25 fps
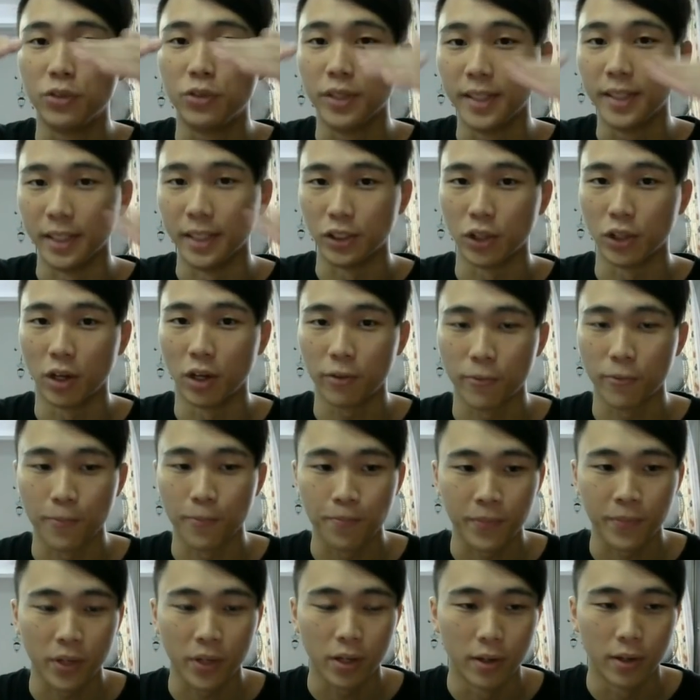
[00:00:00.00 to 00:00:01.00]
dissolve,
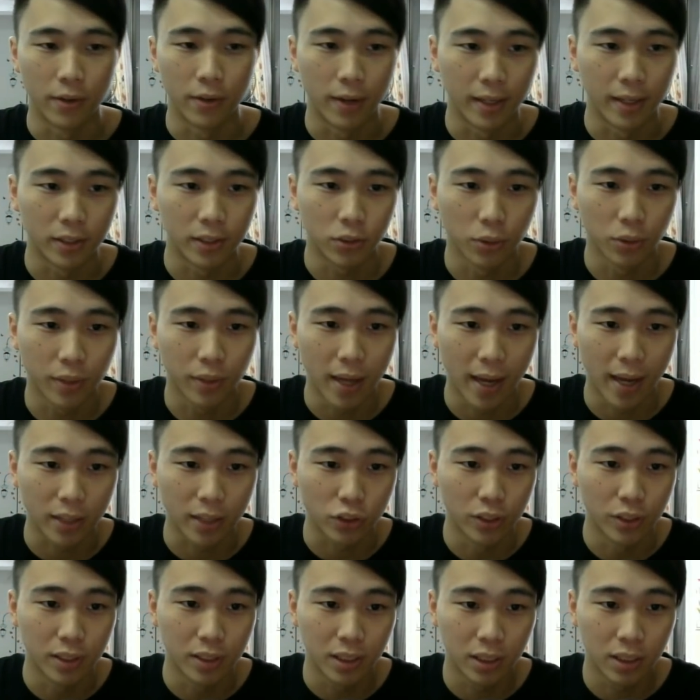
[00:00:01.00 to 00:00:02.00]
right? So that
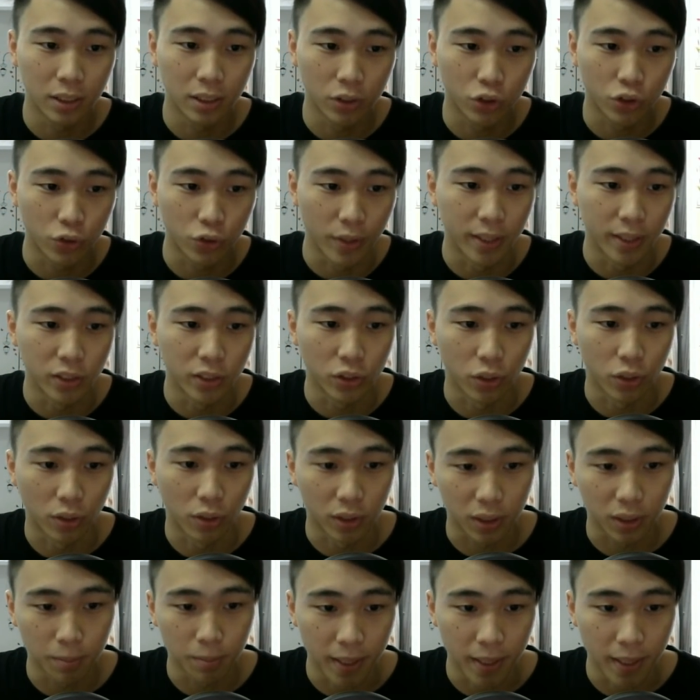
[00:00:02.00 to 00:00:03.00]
actually trains your
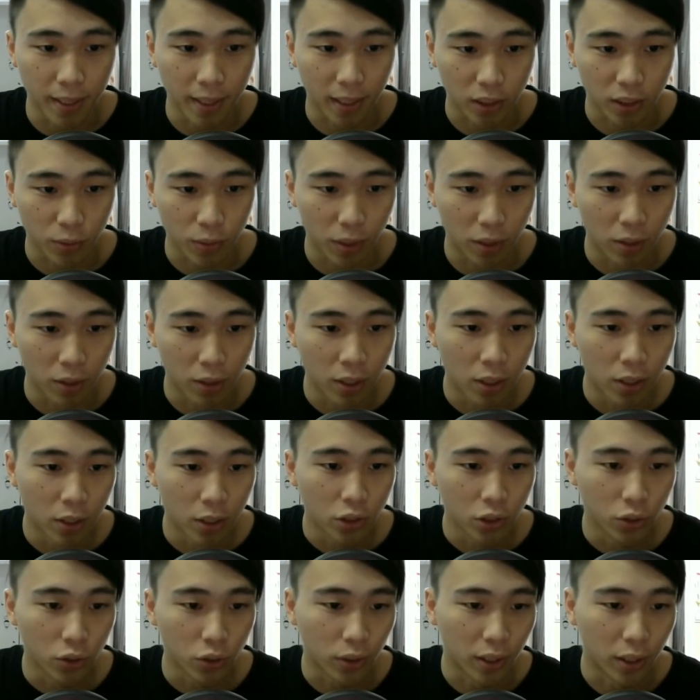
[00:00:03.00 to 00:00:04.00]
spinning as well.
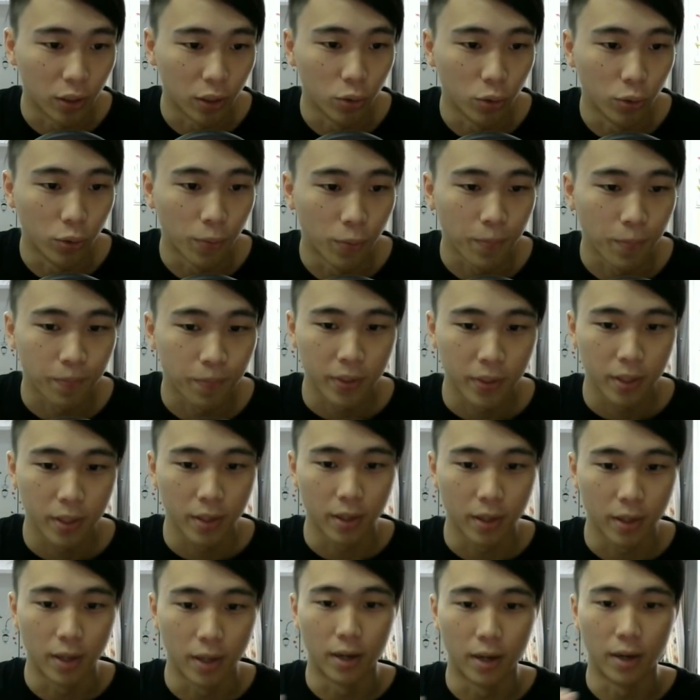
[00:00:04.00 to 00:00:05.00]
So you can do
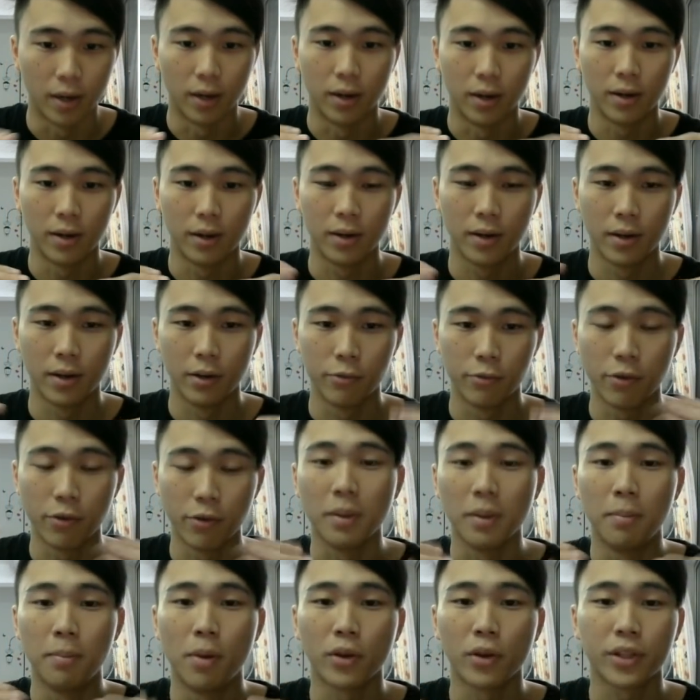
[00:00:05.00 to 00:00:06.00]

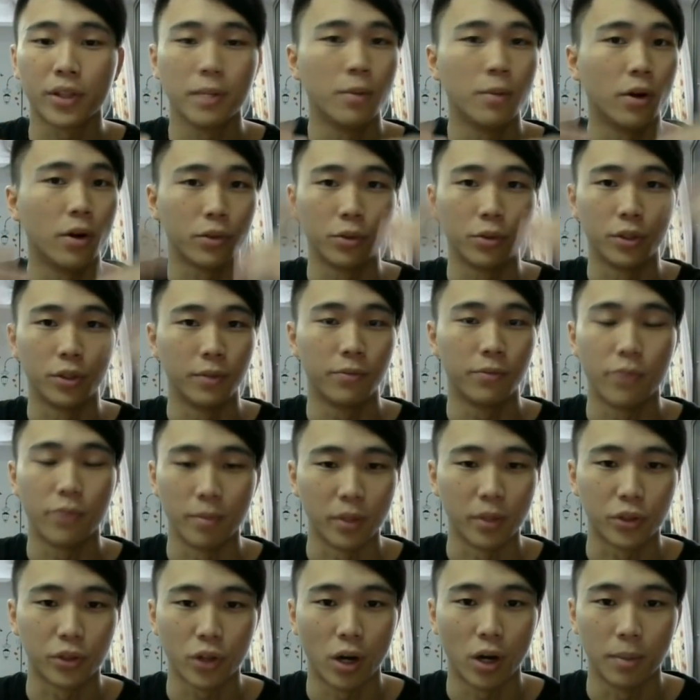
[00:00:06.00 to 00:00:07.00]
from the bottom or from
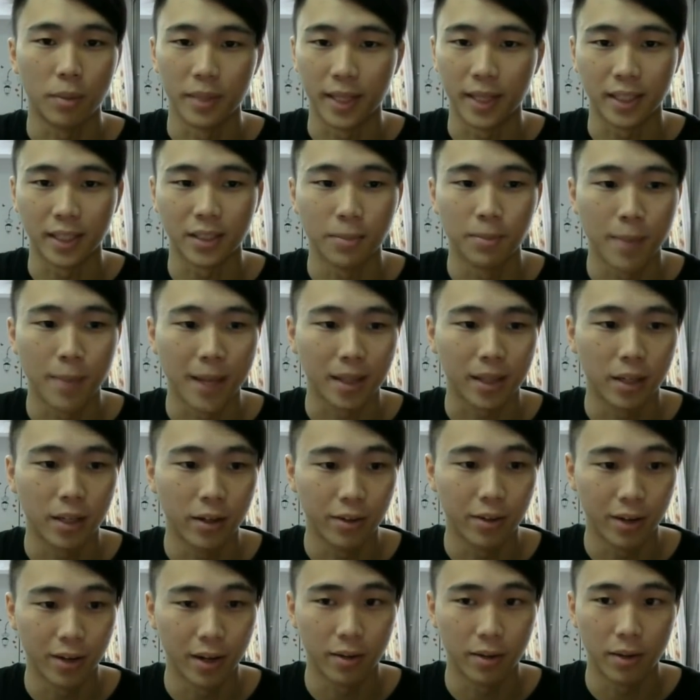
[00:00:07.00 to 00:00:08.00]
the top, it doesn't
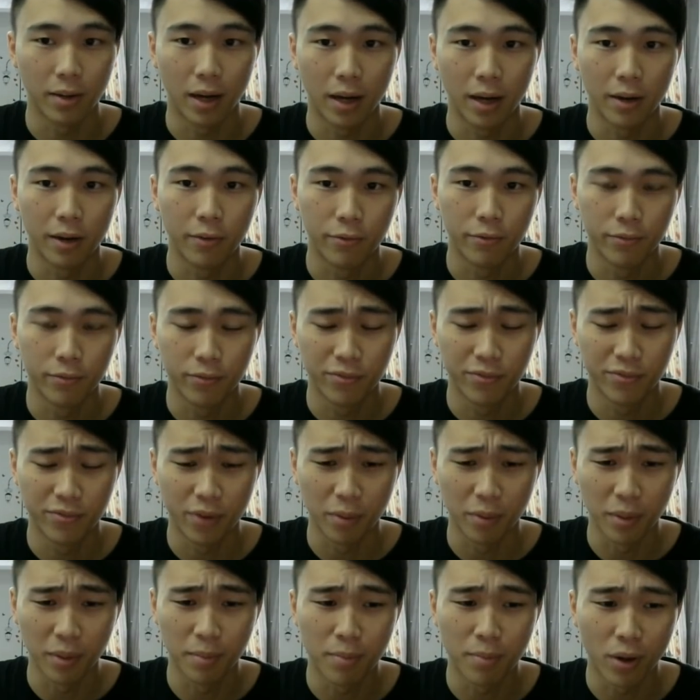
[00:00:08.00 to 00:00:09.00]
matter, right?
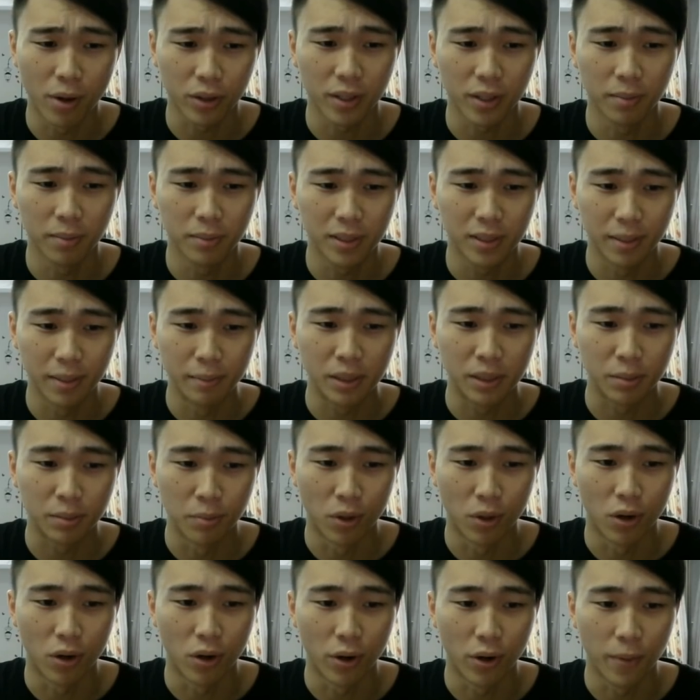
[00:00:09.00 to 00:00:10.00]
From the bottom seems
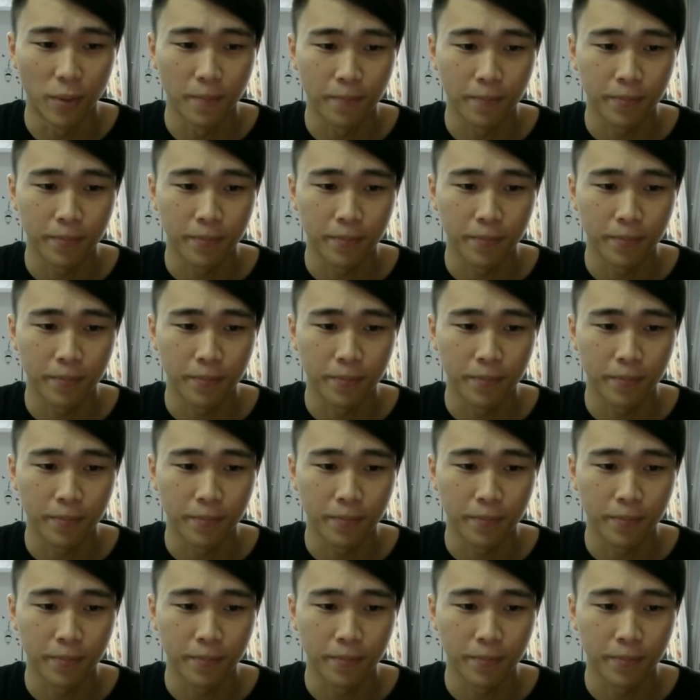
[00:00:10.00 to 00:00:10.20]
more